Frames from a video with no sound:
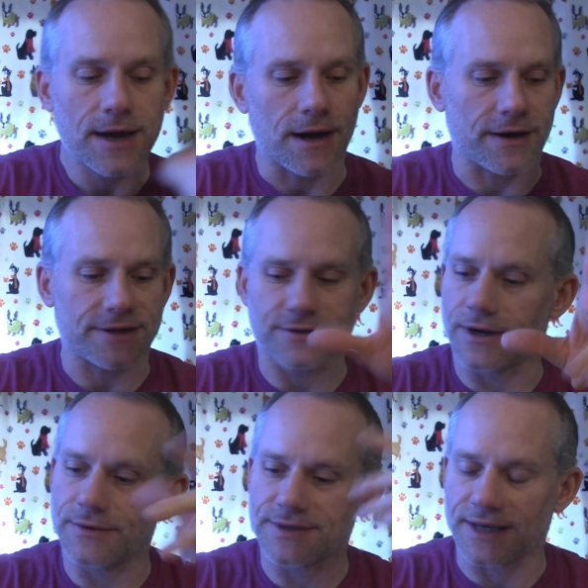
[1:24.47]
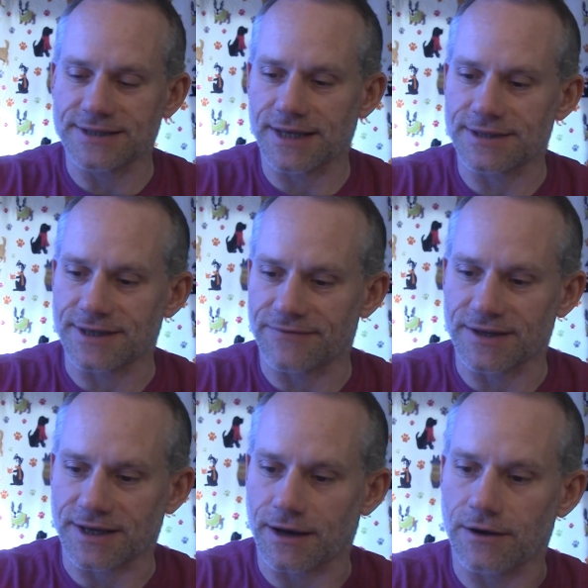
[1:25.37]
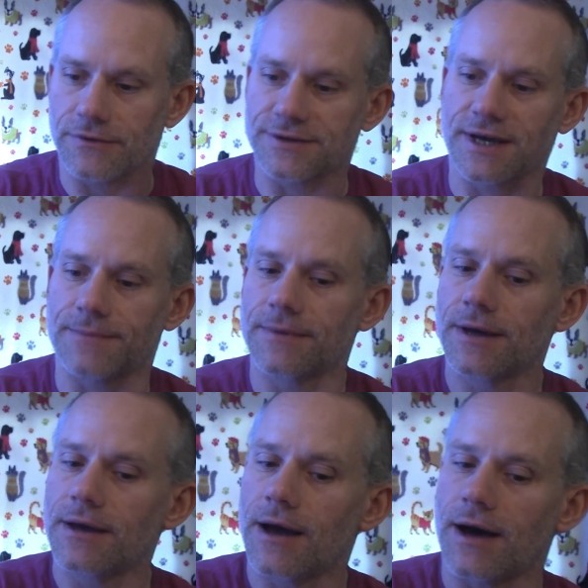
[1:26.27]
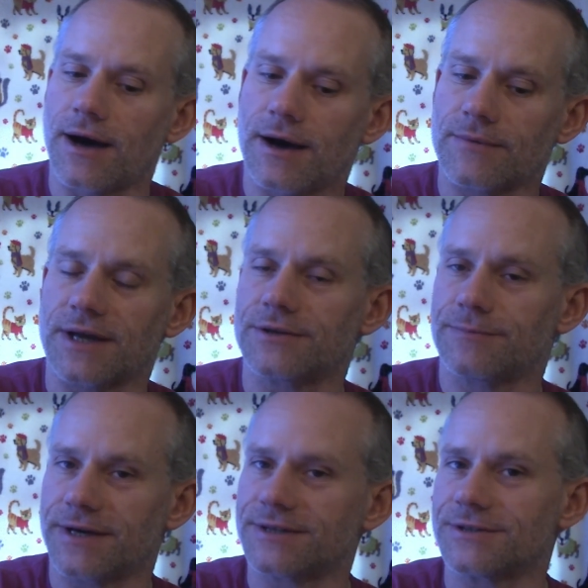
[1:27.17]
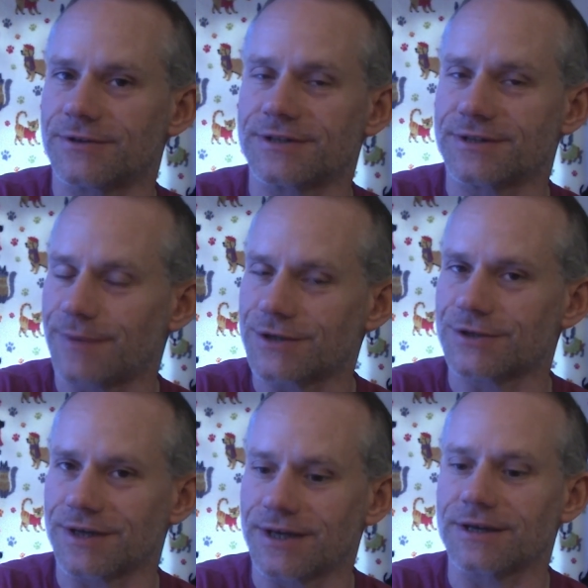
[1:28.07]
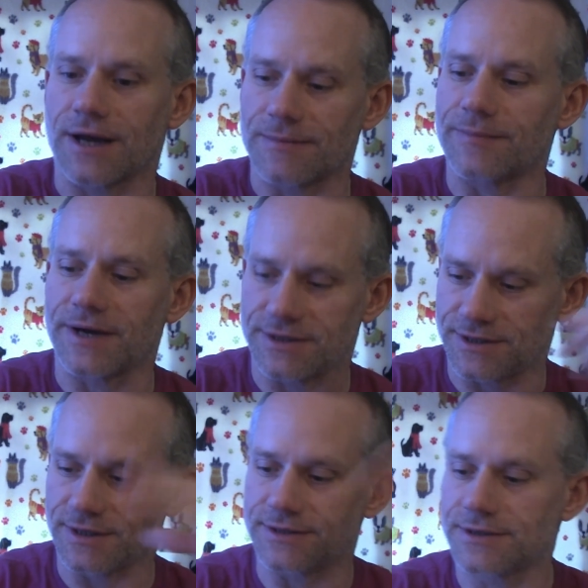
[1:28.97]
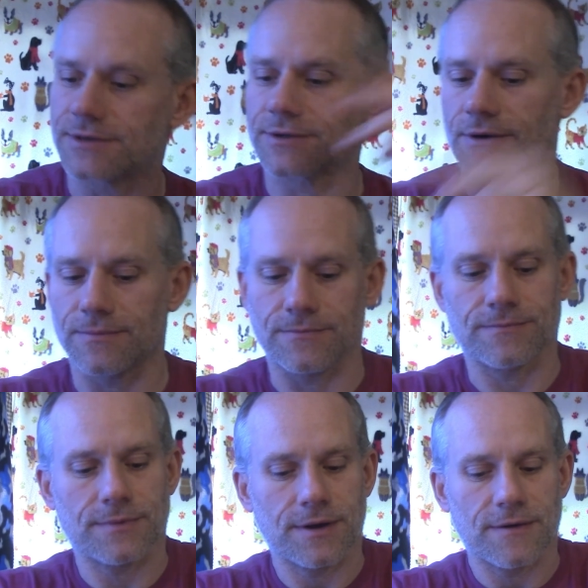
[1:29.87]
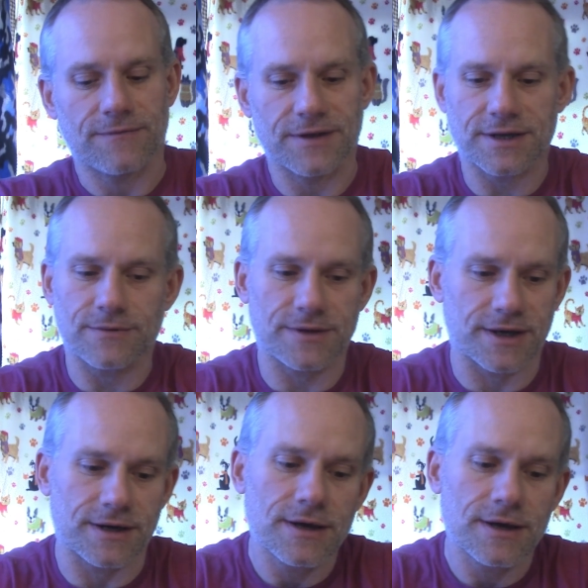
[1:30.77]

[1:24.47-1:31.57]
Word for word: Alright, so I say this, I feel like all the time. When I do Pisces reads especially, I'm a Pisces, so I'm feeling it with you.